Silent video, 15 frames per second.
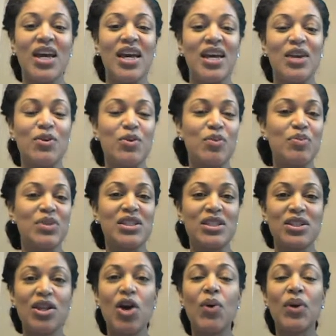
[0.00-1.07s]
It would be
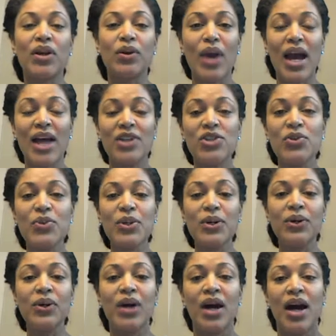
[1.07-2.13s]
slow and
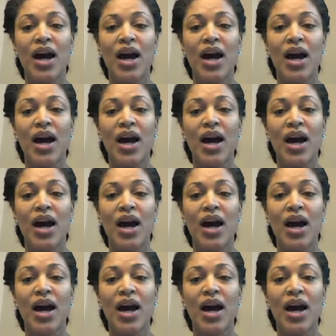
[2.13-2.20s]
gradual.